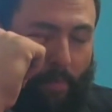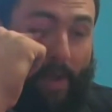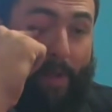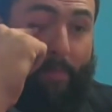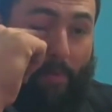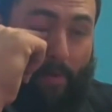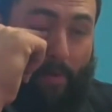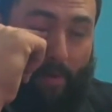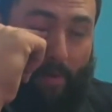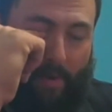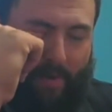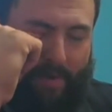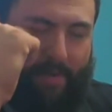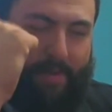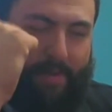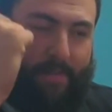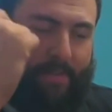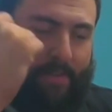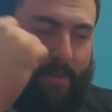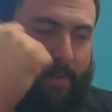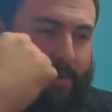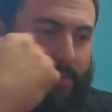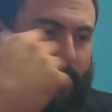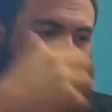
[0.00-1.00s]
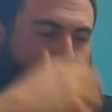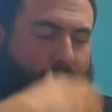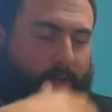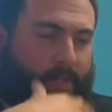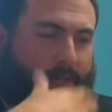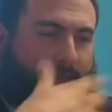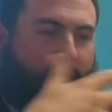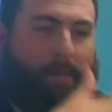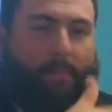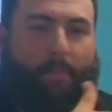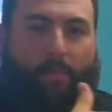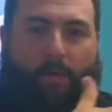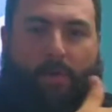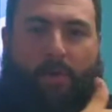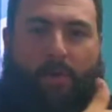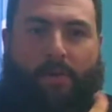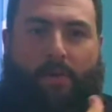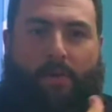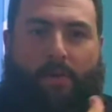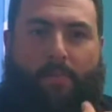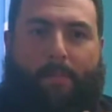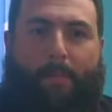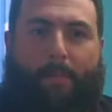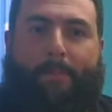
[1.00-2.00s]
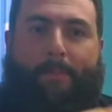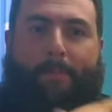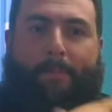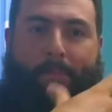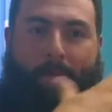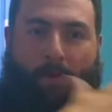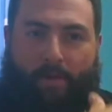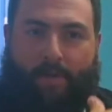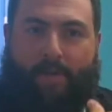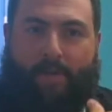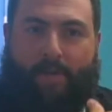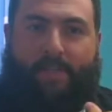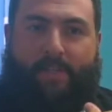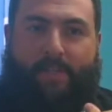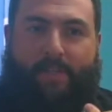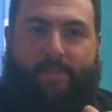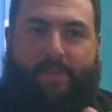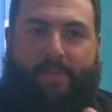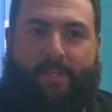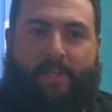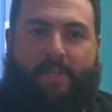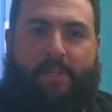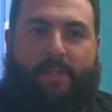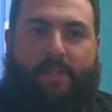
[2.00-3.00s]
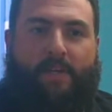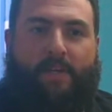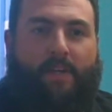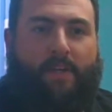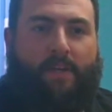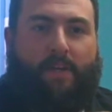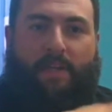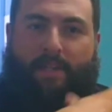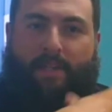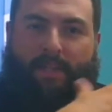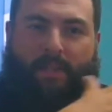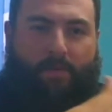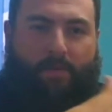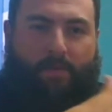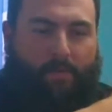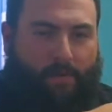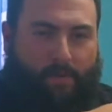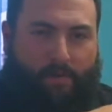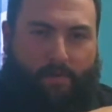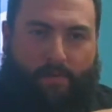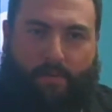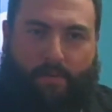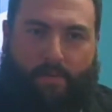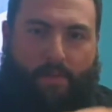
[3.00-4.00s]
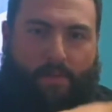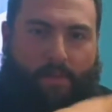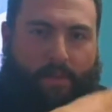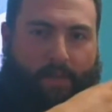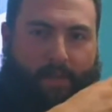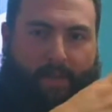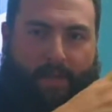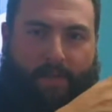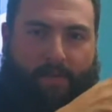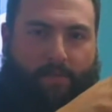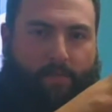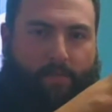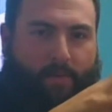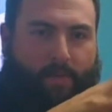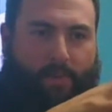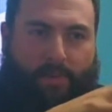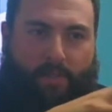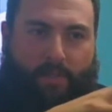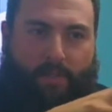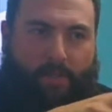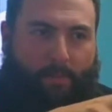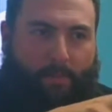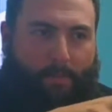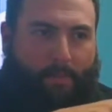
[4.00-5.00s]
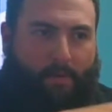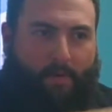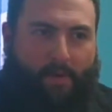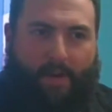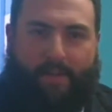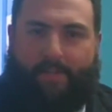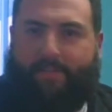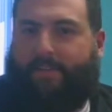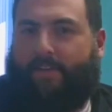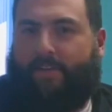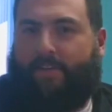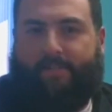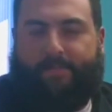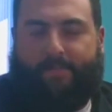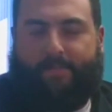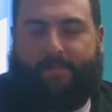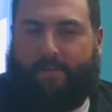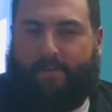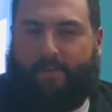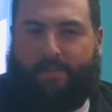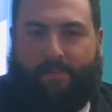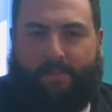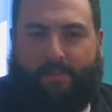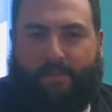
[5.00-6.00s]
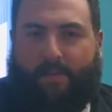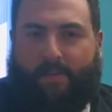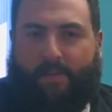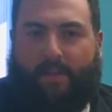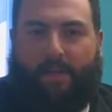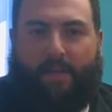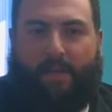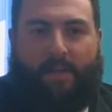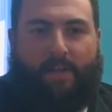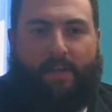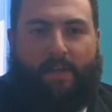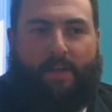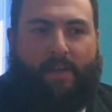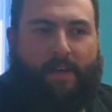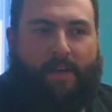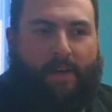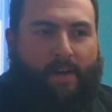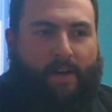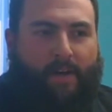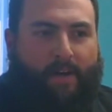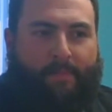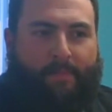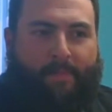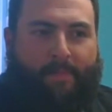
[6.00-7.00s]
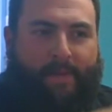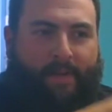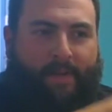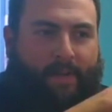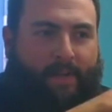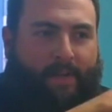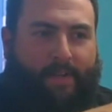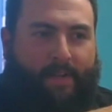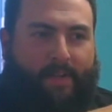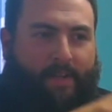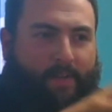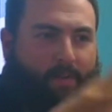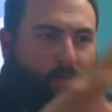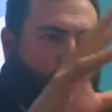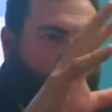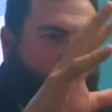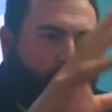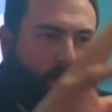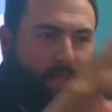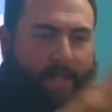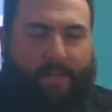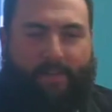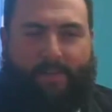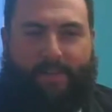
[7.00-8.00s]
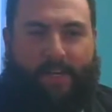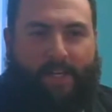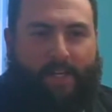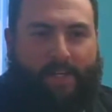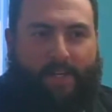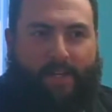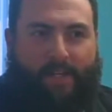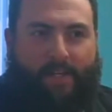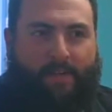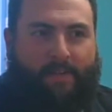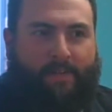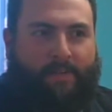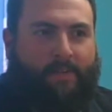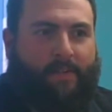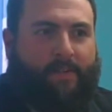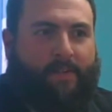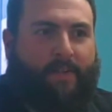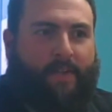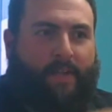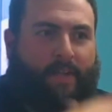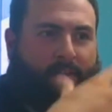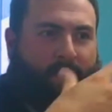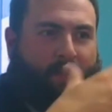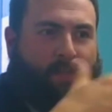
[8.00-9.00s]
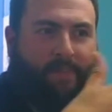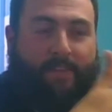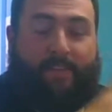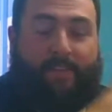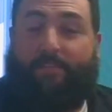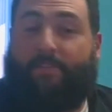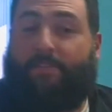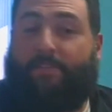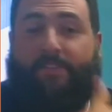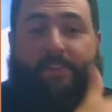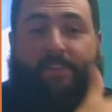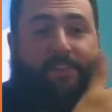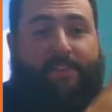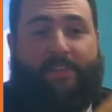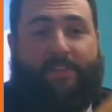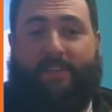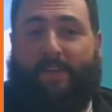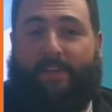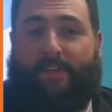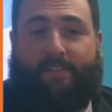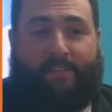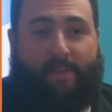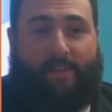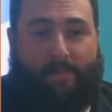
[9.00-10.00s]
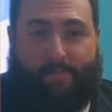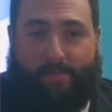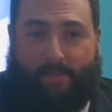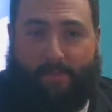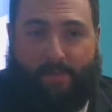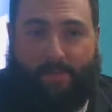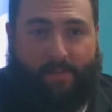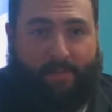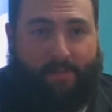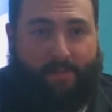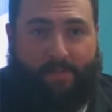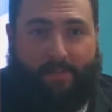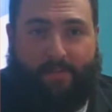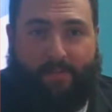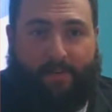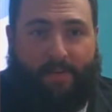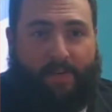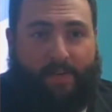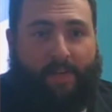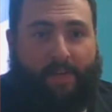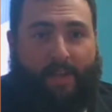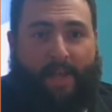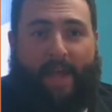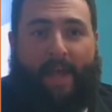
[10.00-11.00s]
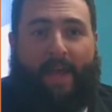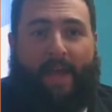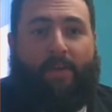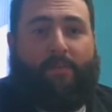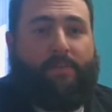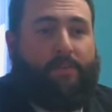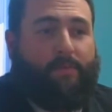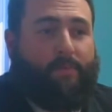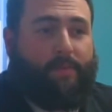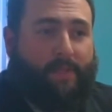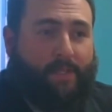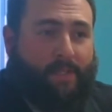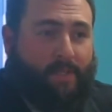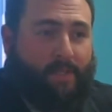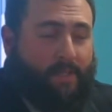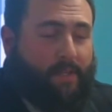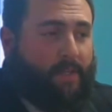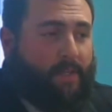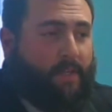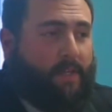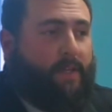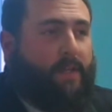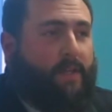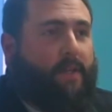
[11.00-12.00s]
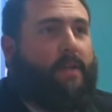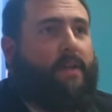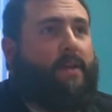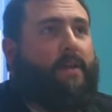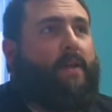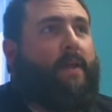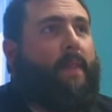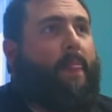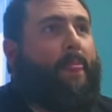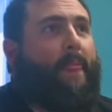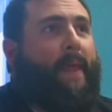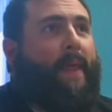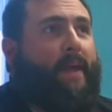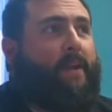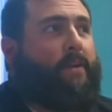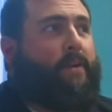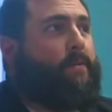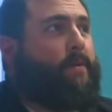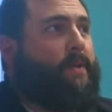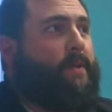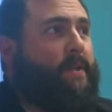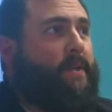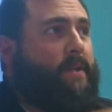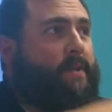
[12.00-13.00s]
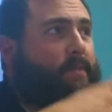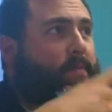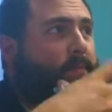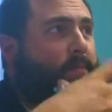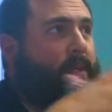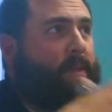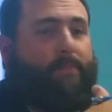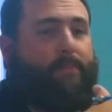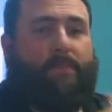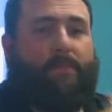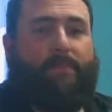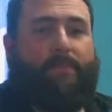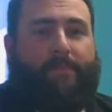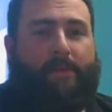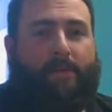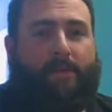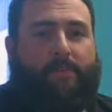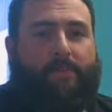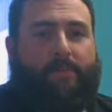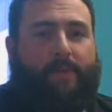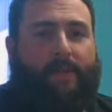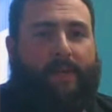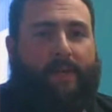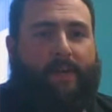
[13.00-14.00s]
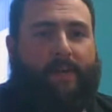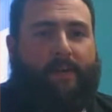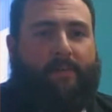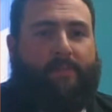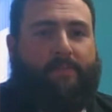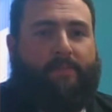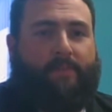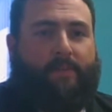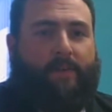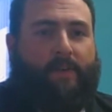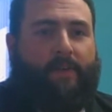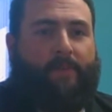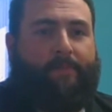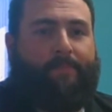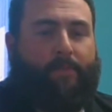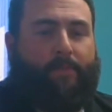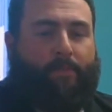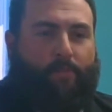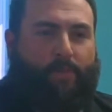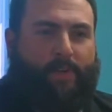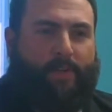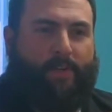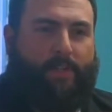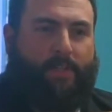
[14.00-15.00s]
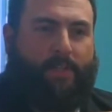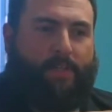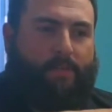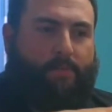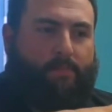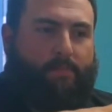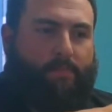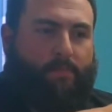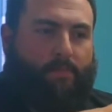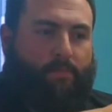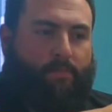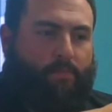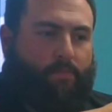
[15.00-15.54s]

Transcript: way more. So a lot more productivity. We look at process first, and again, we nailed that down. And then this was just the next step for us. Right? How do we keep the folks we have, right? Really